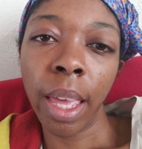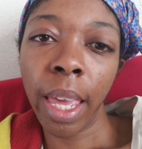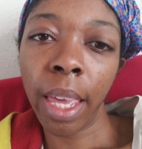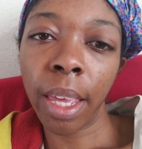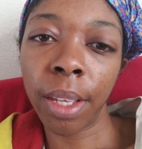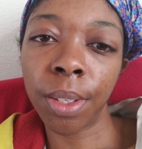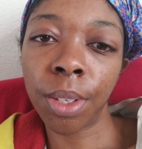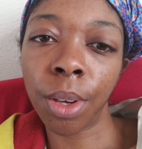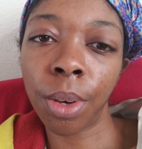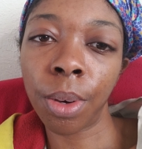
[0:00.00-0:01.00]
Hey,
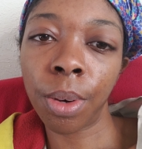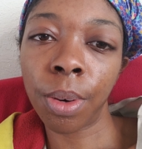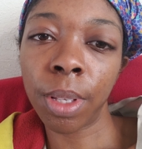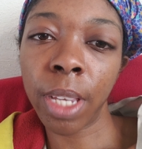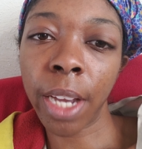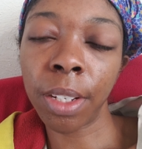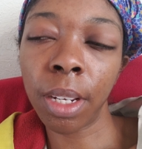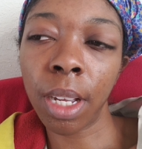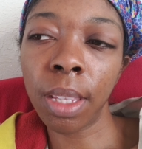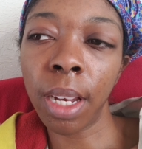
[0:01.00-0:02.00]
so it's
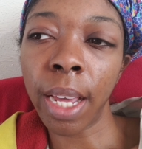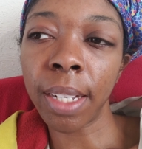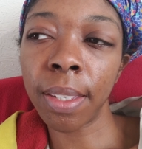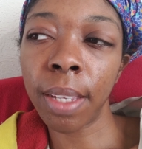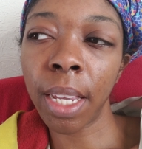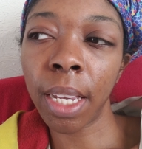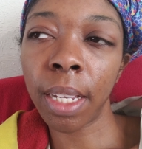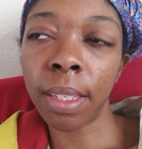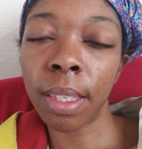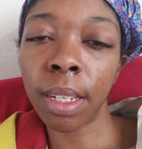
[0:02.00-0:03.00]
actually not the next day,
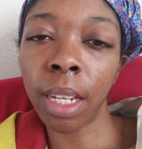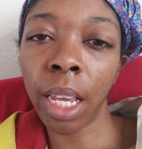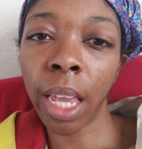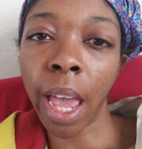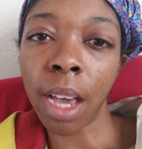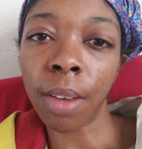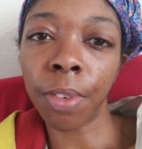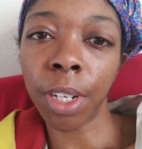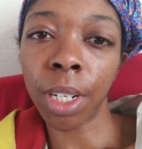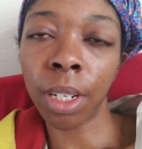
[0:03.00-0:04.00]
it's the day
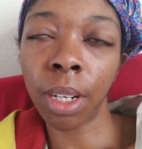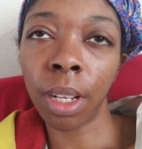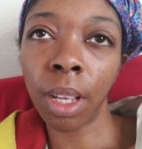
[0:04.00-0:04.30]
after.